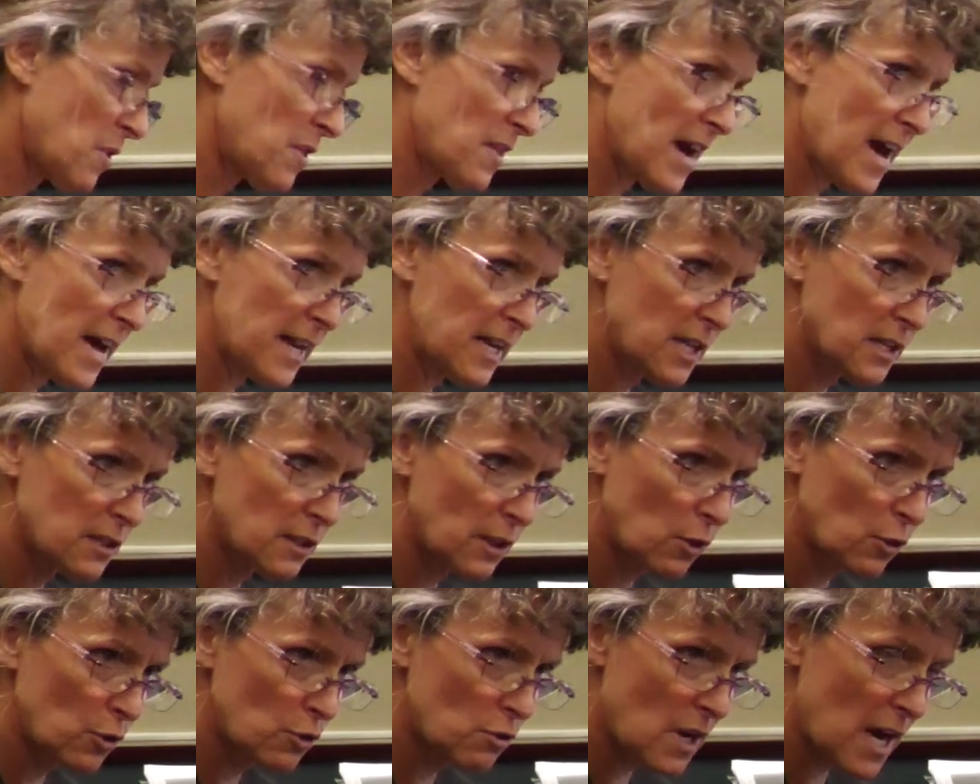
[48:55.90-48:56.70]
of that is
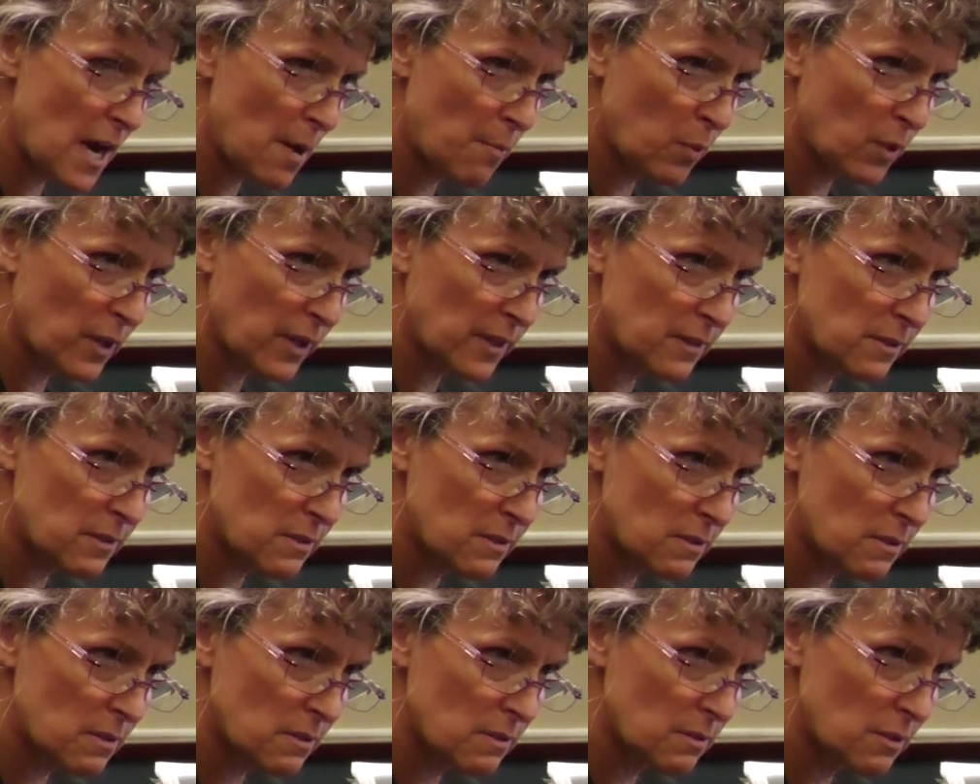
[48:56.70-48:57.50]
little
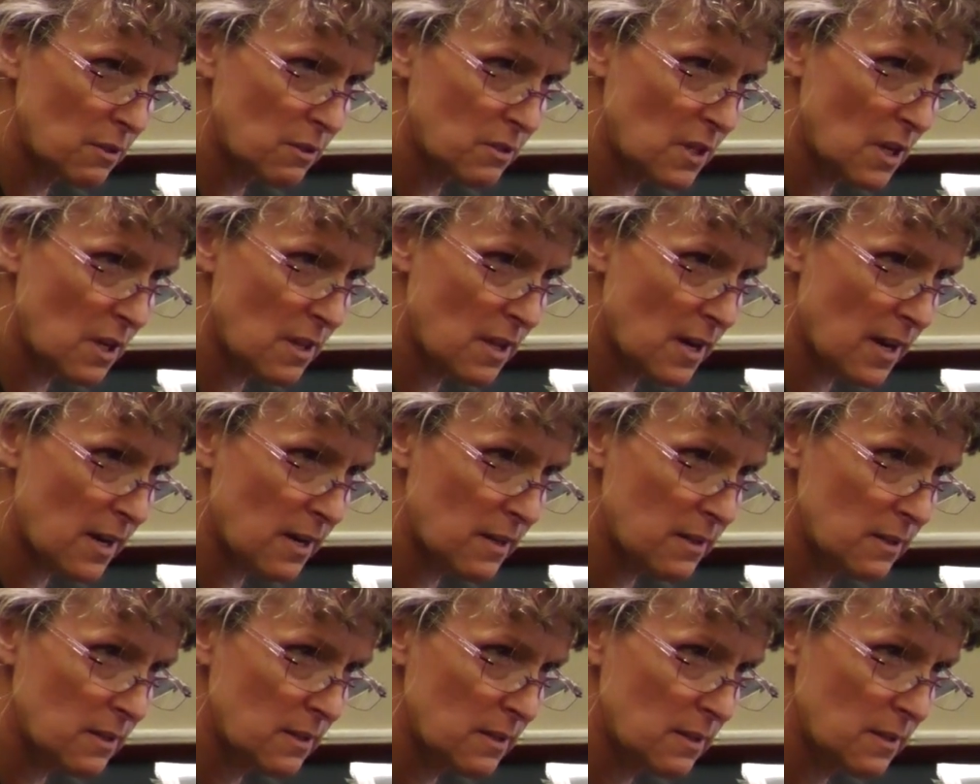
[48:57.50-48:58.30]
droplets. You see
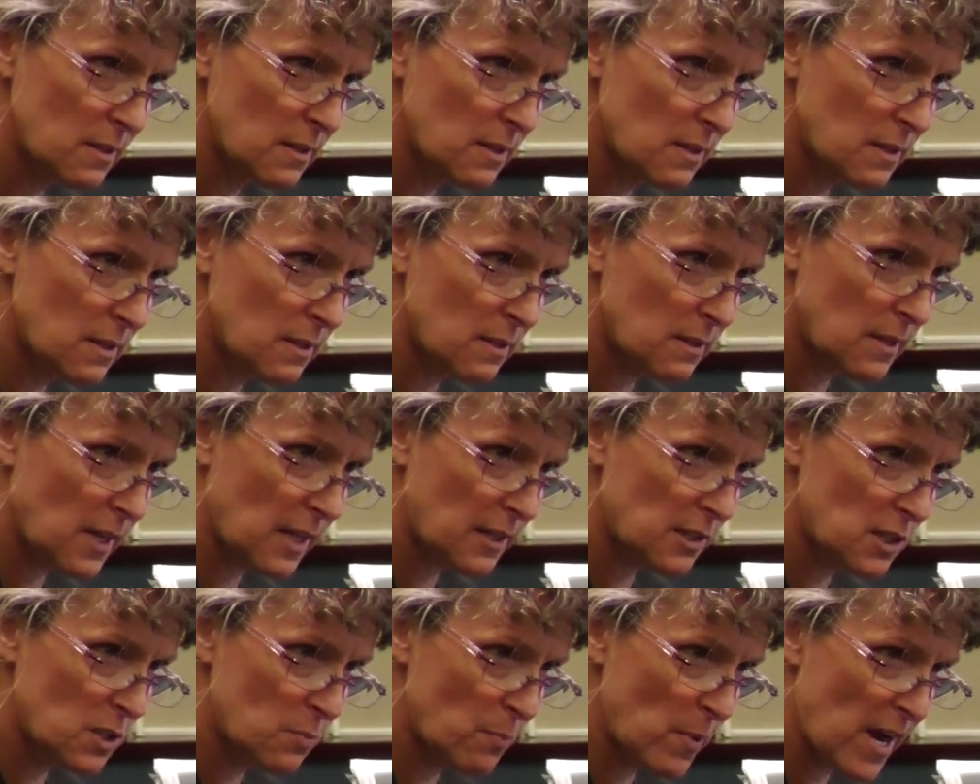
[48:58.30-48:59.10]
that?
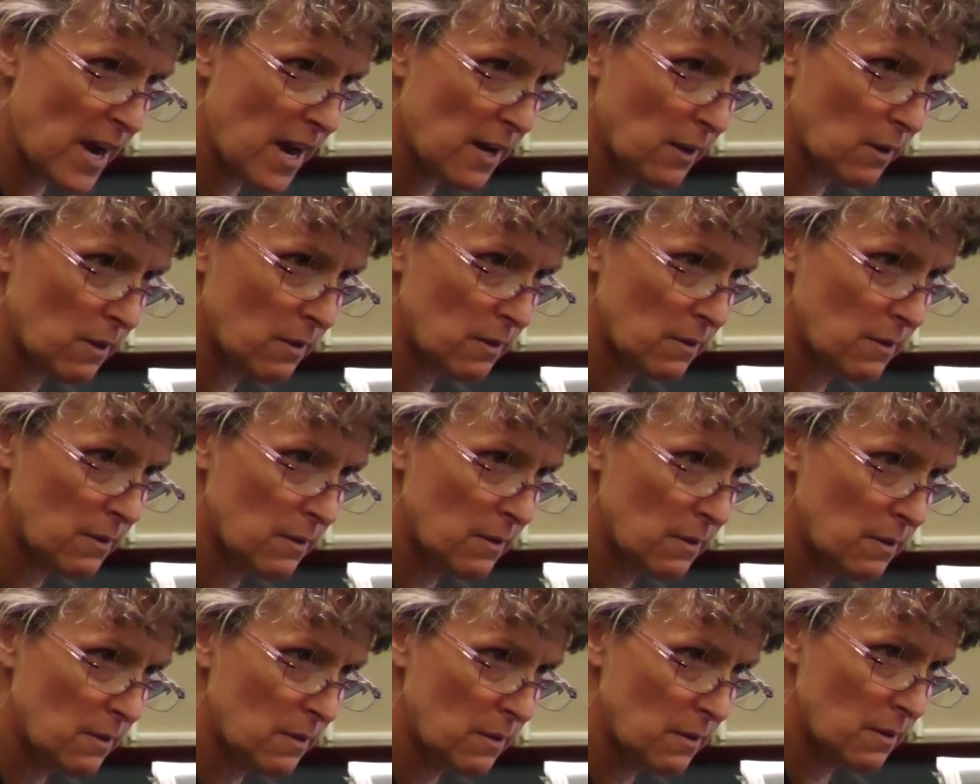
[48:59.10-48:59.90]
That's spatter.
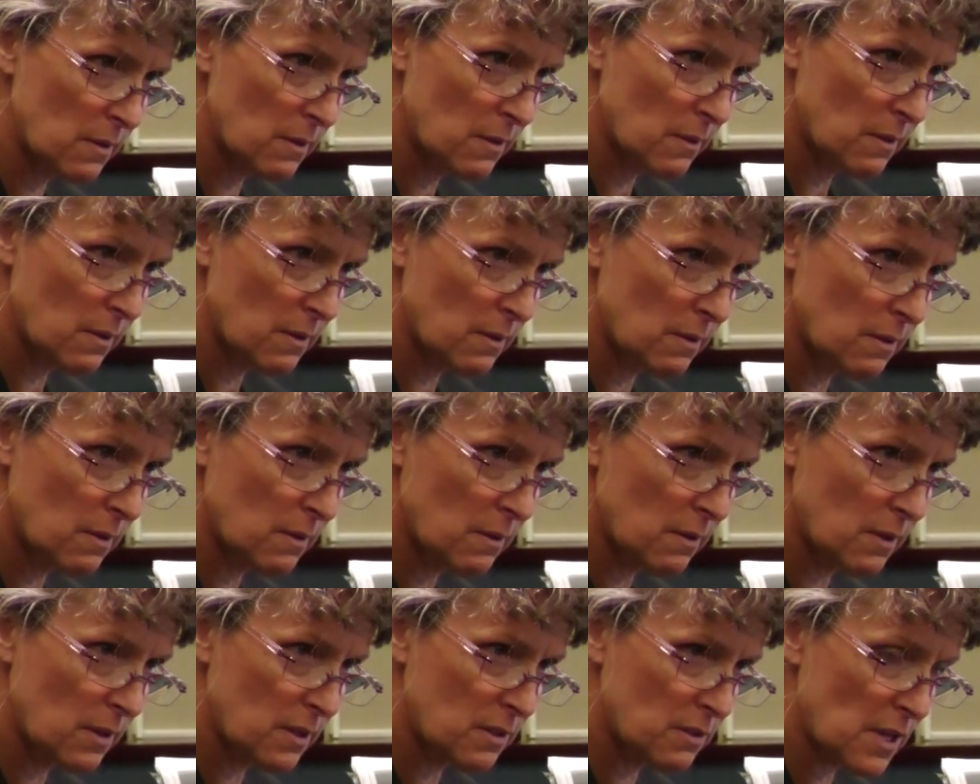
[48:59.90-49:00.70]

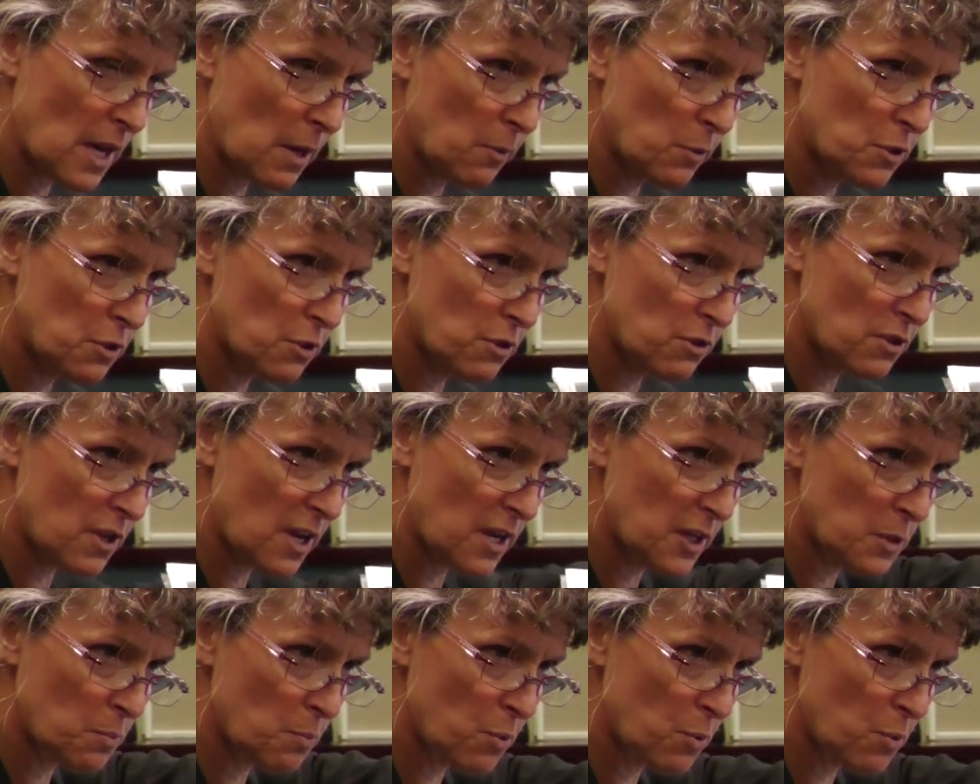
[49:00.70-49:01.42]
Is that what you're saying is